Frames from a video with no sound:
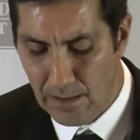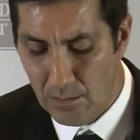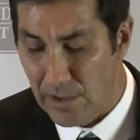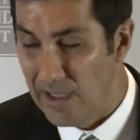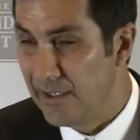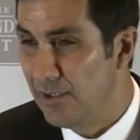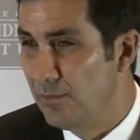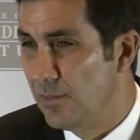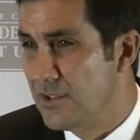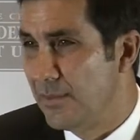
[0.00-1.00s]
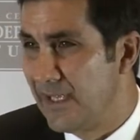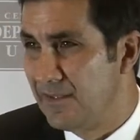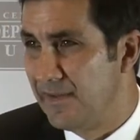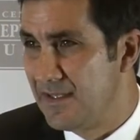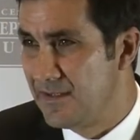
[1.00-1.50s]
What I argued was that we had to
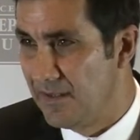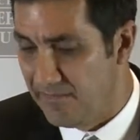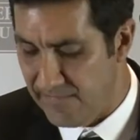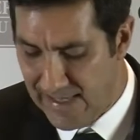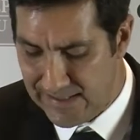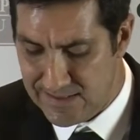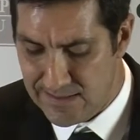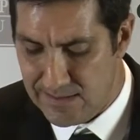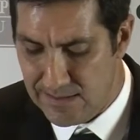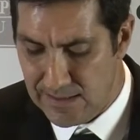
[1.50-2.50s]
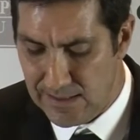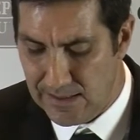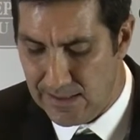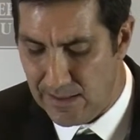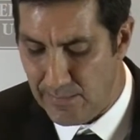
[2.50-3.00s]
face certain facts
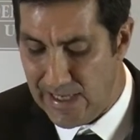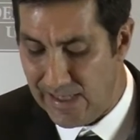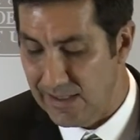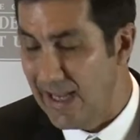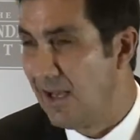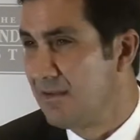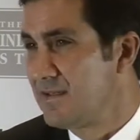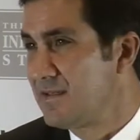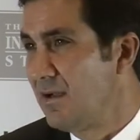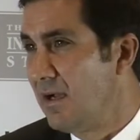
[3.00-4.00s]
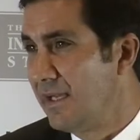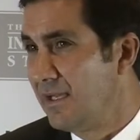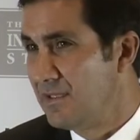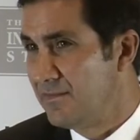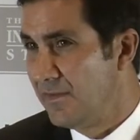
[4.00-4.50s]
about how society
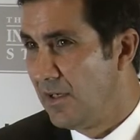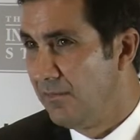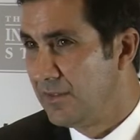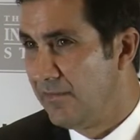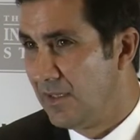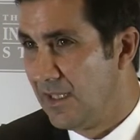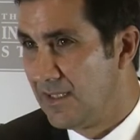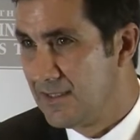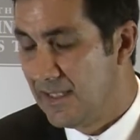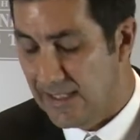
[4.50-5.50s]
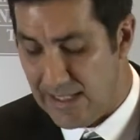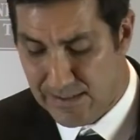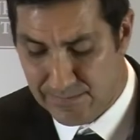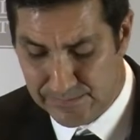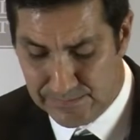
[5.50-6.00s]
has evolved over the last
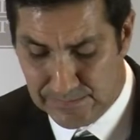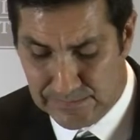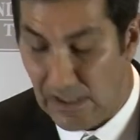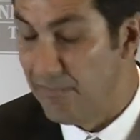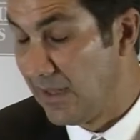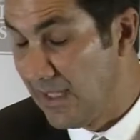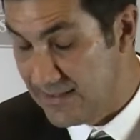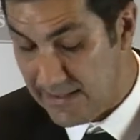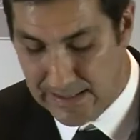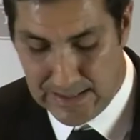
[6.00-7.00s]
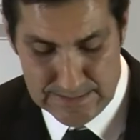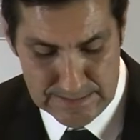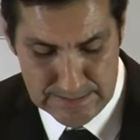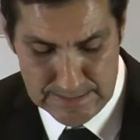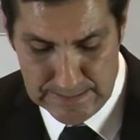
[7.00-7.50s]
decades.
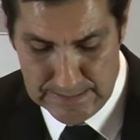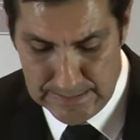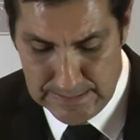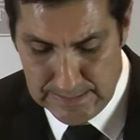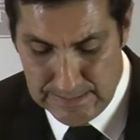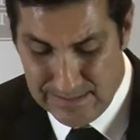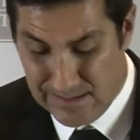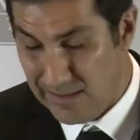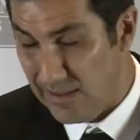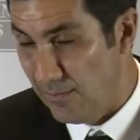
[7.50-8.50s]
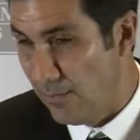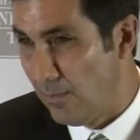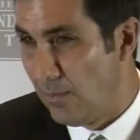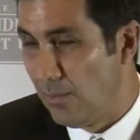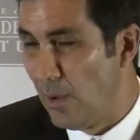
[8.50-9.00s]
Now,
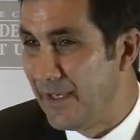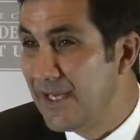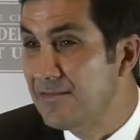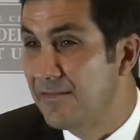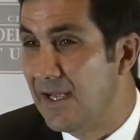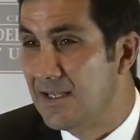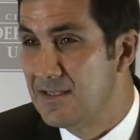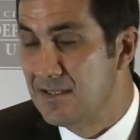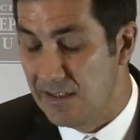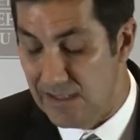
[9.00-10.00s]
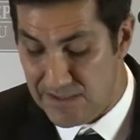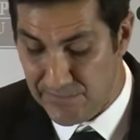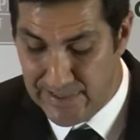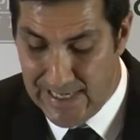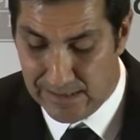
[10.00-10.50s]
what we need to face is the
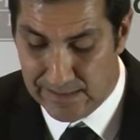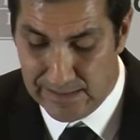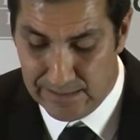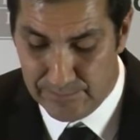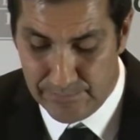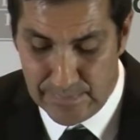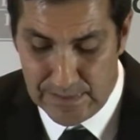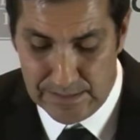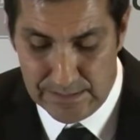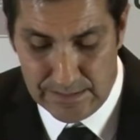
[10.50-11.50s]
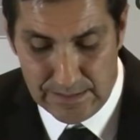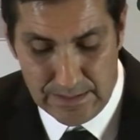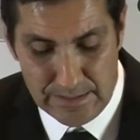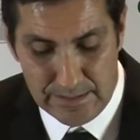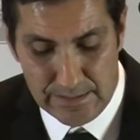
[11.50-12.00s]
reality
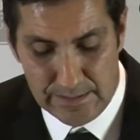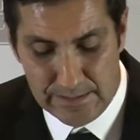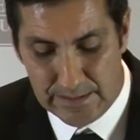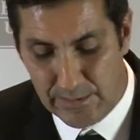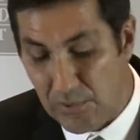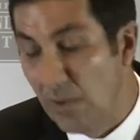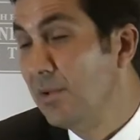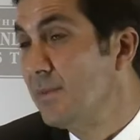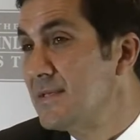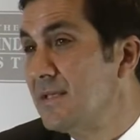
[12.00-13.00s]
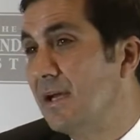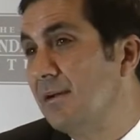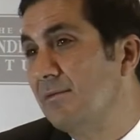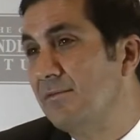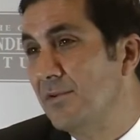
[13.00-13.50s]
that the problems
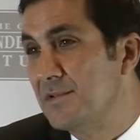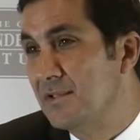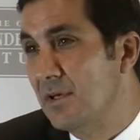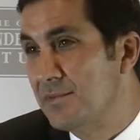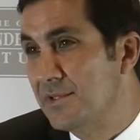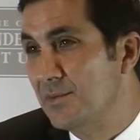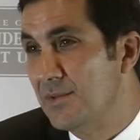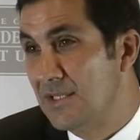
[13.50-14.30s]
that forced adoption was